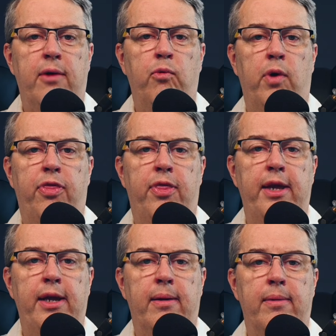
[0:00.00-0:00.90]
what
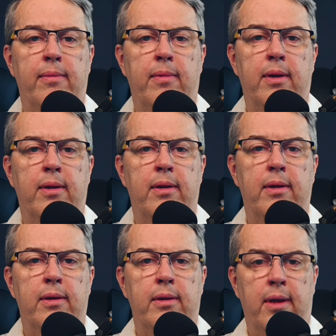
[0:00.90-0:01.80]
the
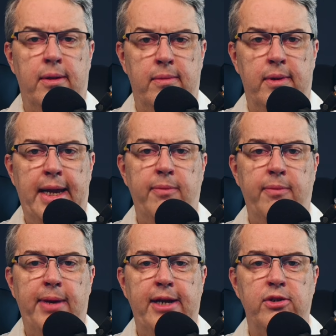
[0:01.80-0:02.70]
landing
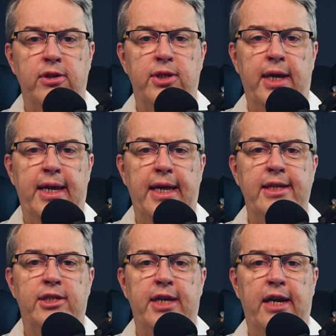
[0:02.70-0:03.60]
page looks like
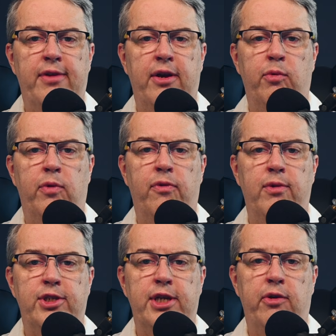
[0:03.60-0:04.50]
inside of here with
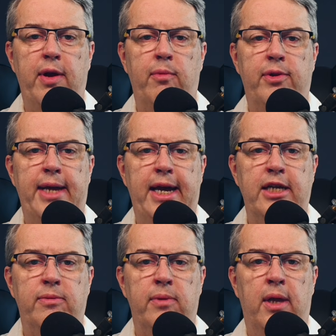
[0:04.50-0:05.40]
FluentCRM with tags
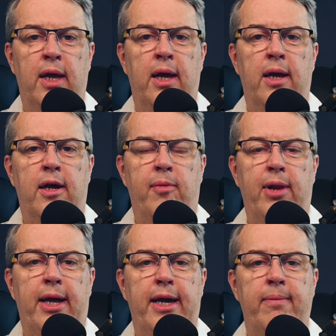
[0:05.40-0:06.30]

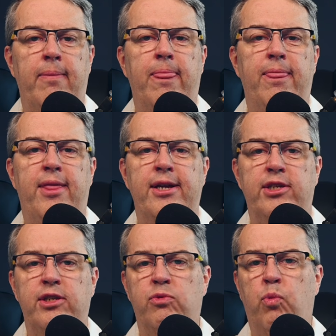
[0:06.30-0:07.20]
applied. This
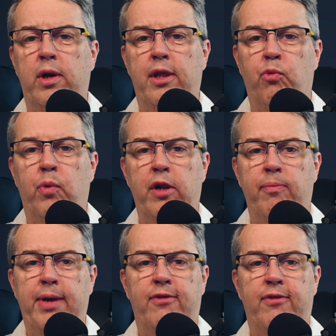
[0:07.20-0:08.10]
is one of the real
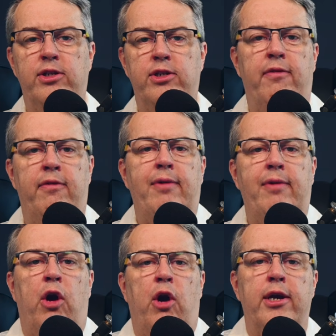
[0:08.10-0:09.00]
benefits of having the
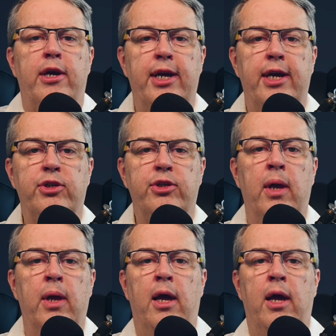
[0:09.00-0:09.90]
architecture
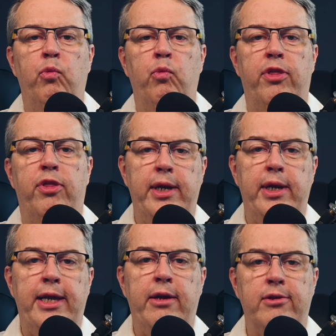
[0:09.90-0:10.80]
with the Fluent
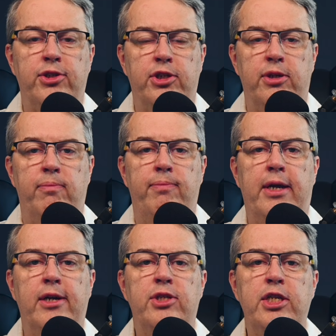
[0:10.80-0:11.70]
ecosystem,
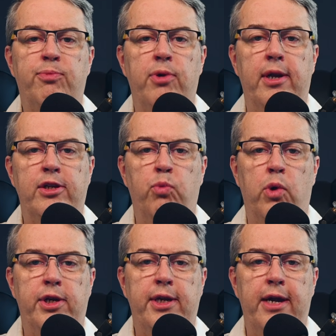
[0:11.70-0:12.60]
because these products work
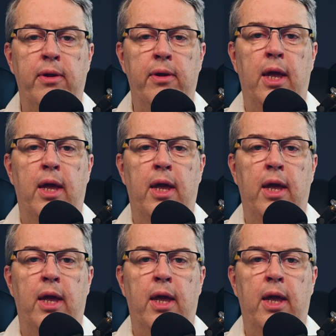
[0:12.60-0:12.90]
together.